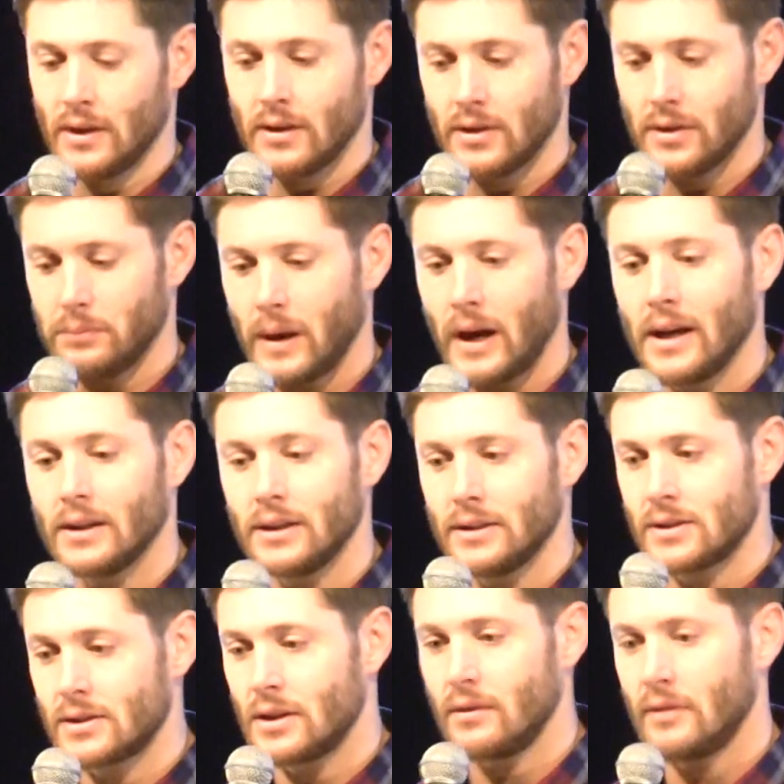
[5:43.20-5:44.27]
the pilot
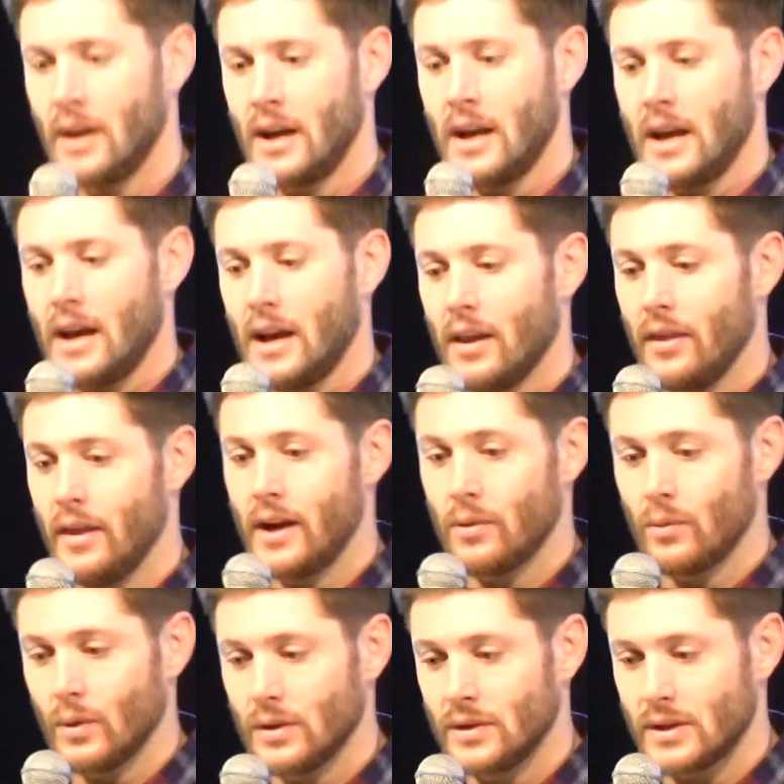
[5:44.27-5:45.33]
and stuff, that
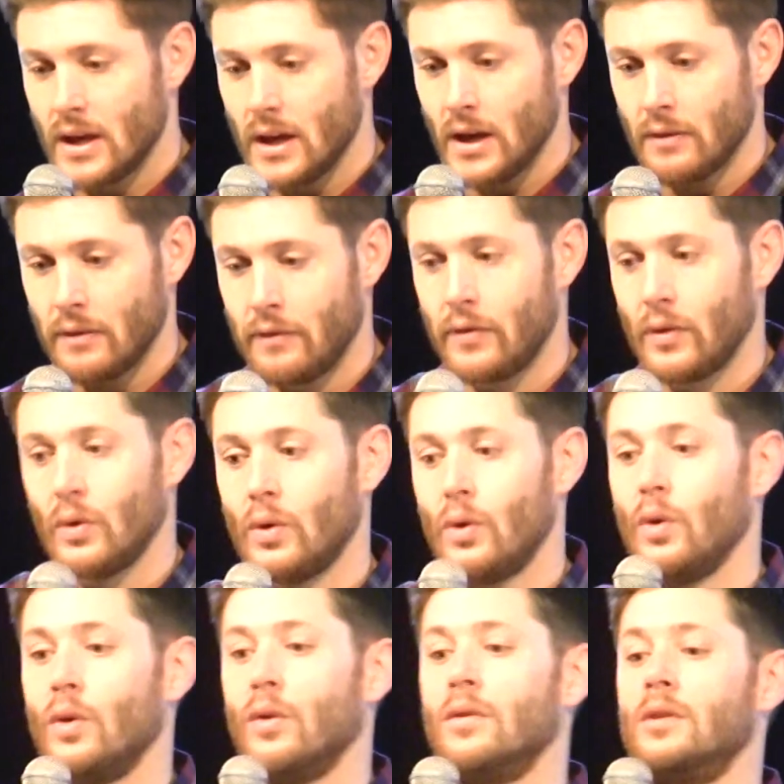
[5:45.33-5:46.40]
it was a
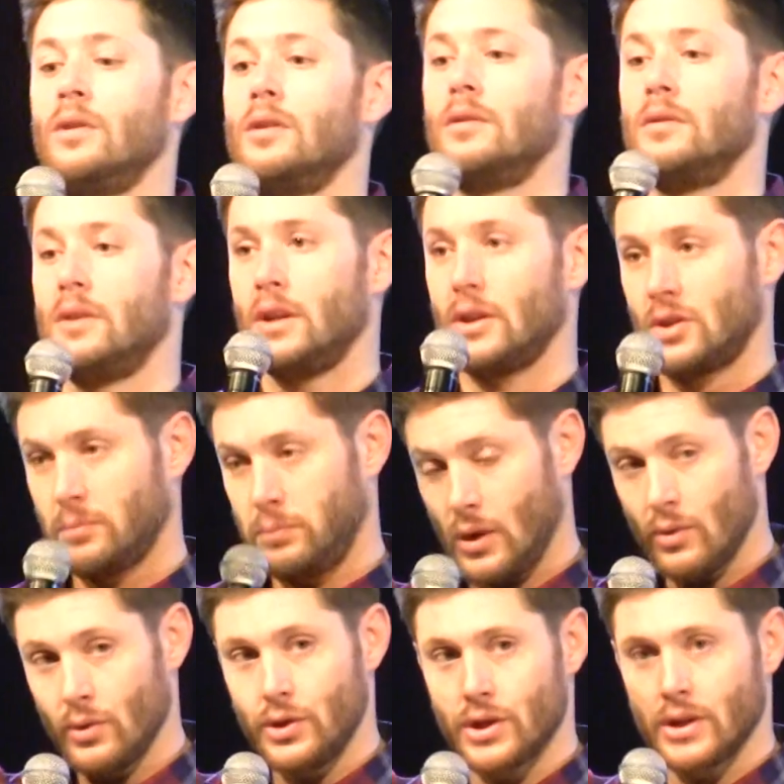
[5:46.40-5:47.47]
full
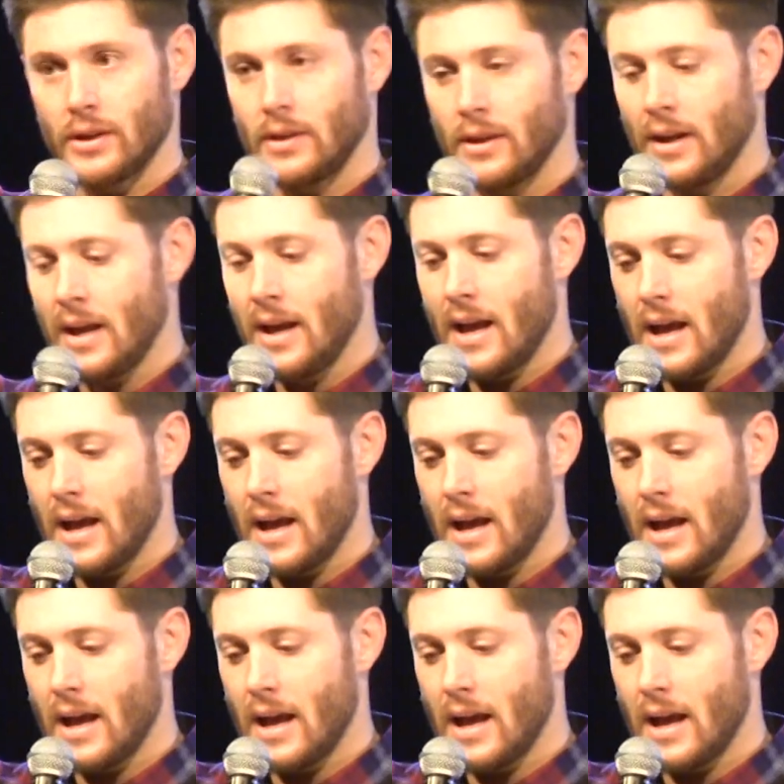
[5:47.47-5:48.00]
explosion.